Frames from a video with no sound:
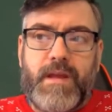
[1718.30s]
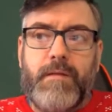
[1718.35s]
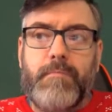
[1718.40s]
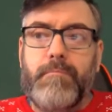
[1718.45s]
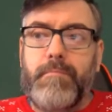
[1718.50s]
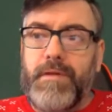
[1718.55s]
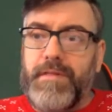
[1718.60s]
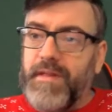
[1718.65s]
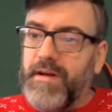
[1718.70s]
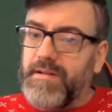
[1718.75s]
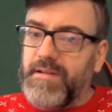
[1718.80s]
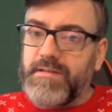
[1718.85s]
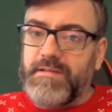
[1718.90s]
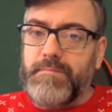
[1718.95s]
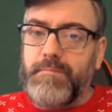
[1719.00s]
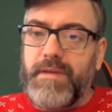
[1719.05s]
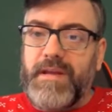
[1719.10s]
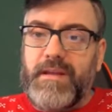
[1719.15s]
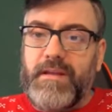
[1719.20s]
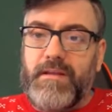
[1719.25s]
but that doesn't
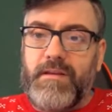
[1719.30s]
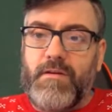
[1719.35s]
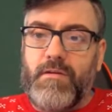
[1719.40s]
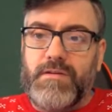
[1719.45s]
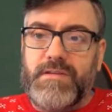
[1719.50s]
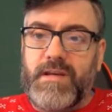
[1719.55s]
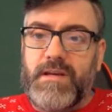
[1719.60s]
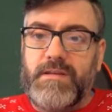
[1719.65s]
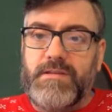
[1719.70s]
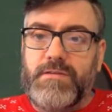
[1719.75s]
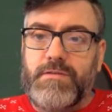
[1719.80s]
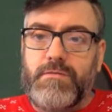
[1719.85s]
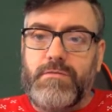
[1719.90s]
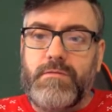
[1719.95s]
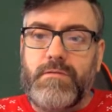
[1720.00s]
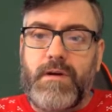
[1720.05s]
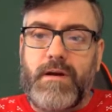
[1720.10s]
mean yours has to.